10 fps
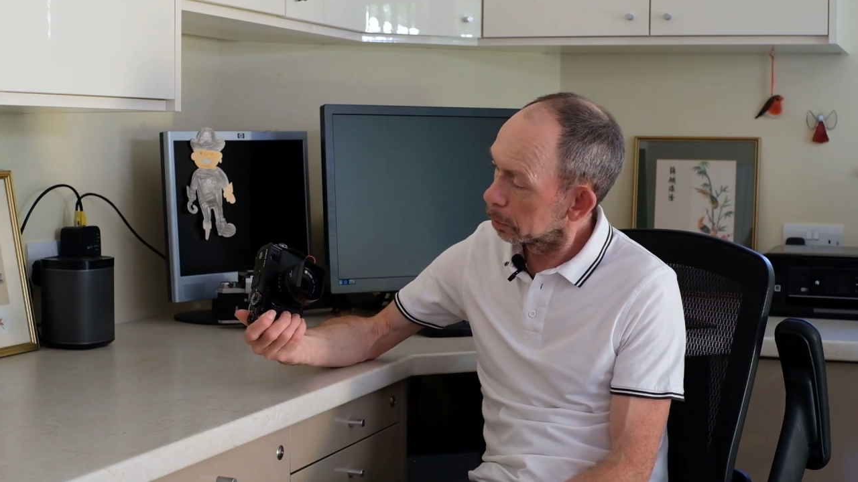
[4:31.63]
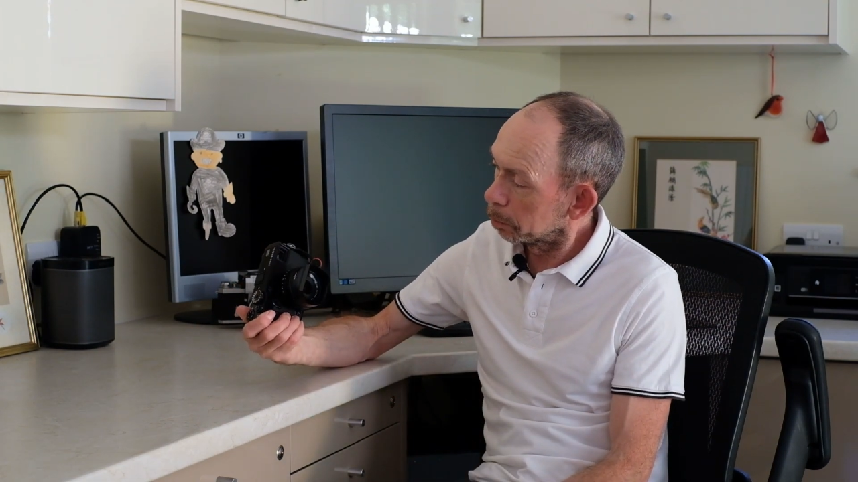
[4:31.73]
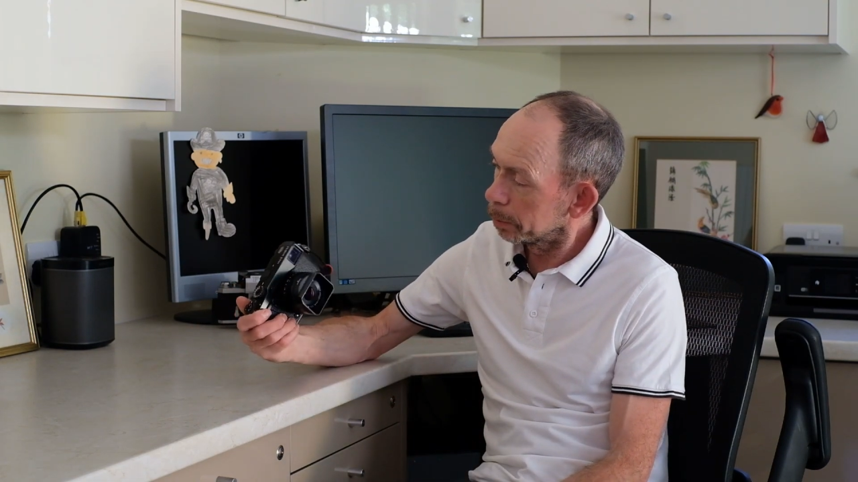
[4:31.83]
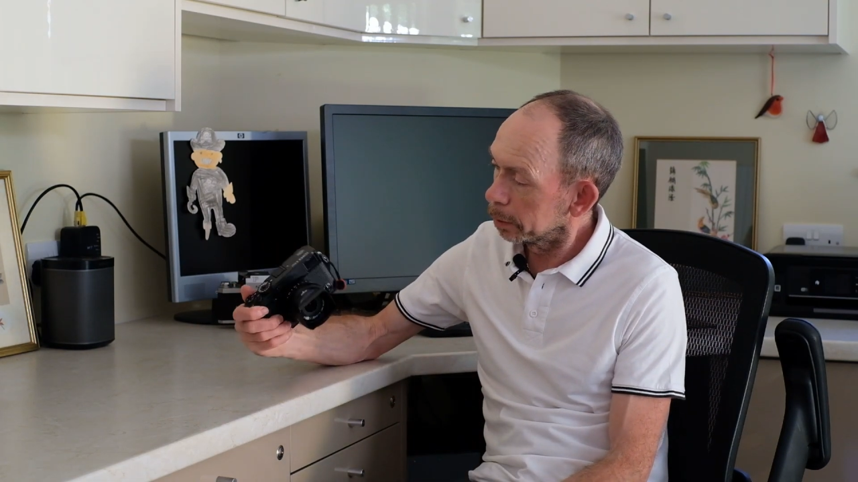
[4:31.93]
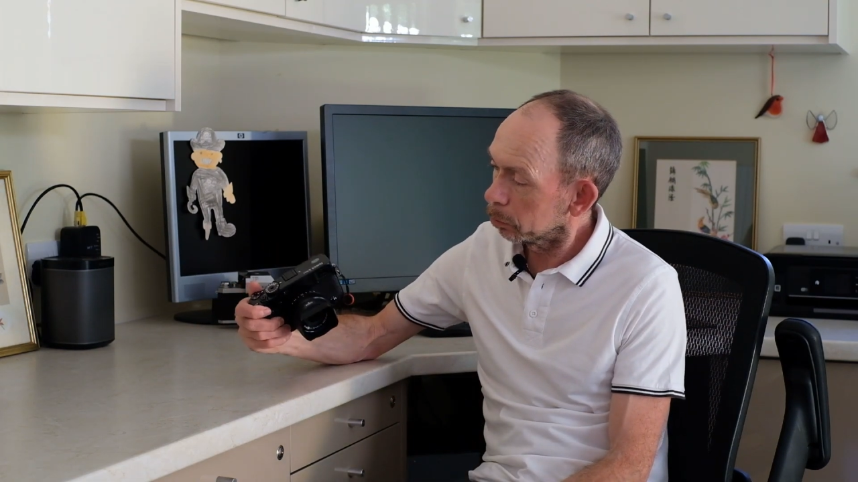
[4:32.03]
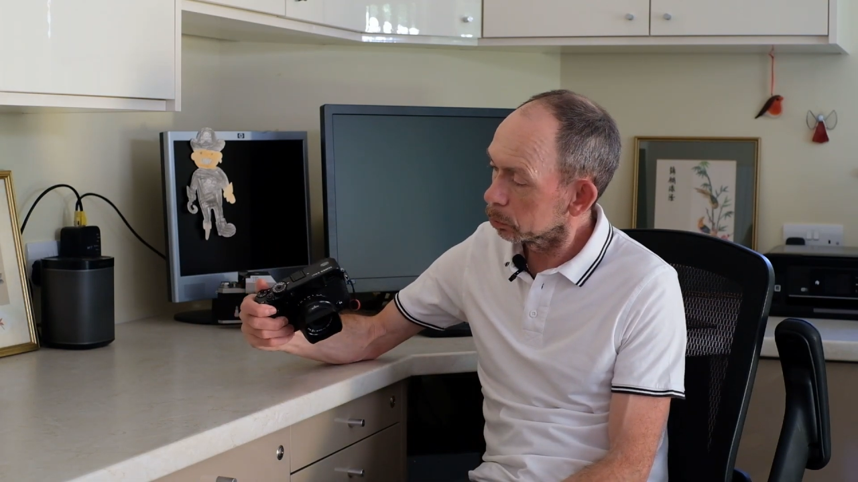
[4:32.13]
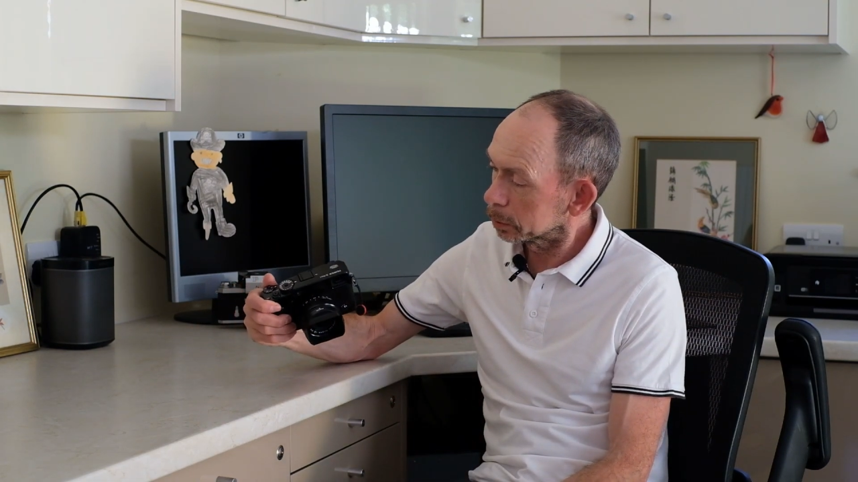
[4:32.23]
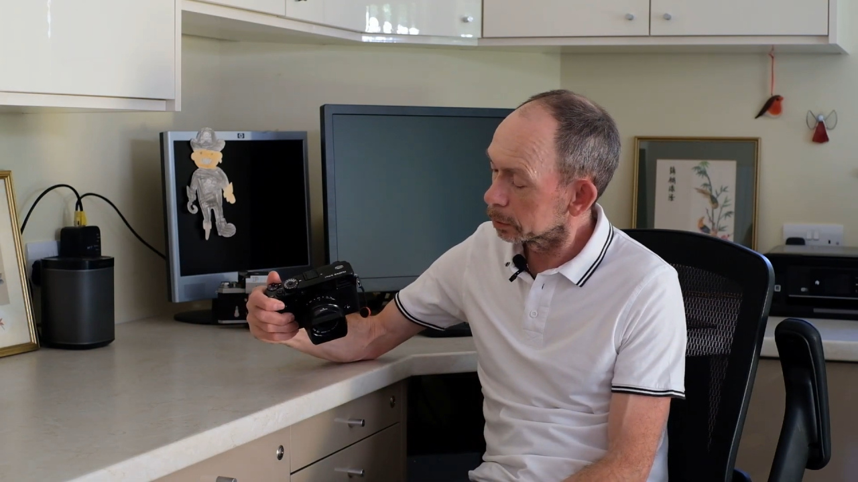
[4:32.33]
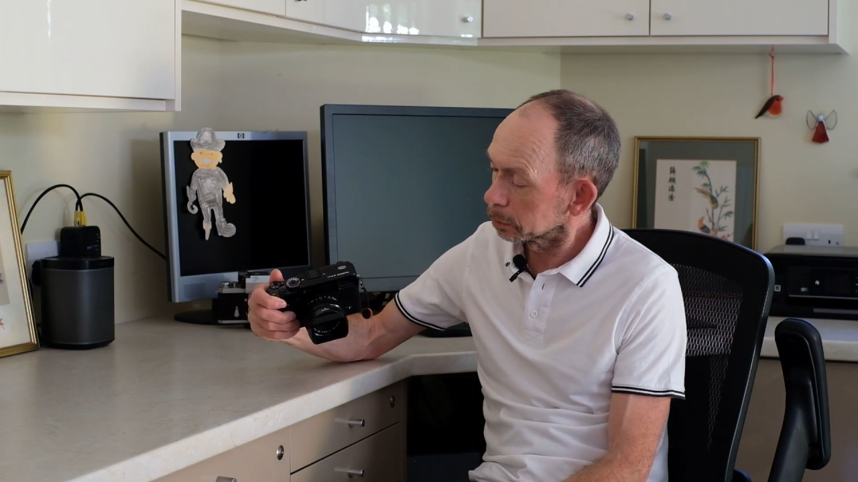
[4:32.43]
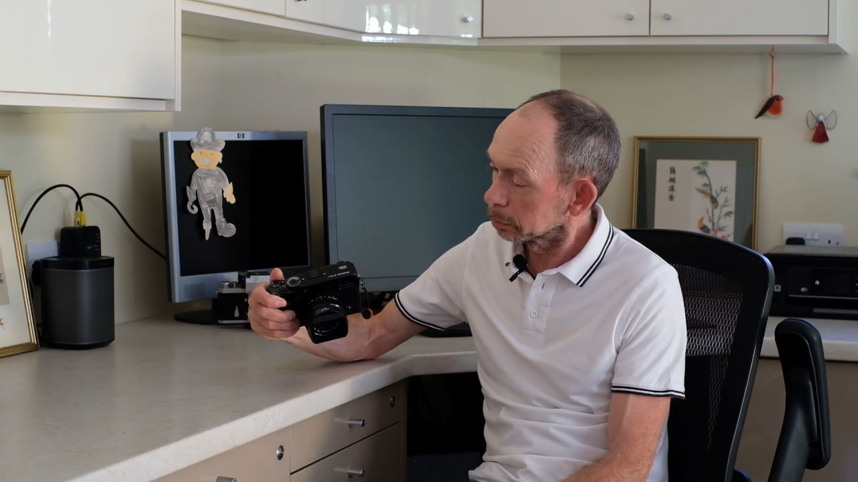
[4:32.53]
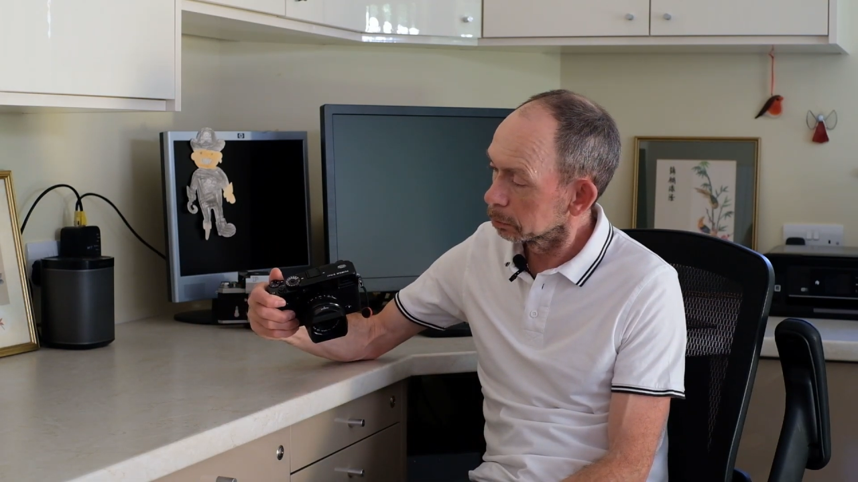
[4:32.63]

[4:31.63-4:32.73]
Minolta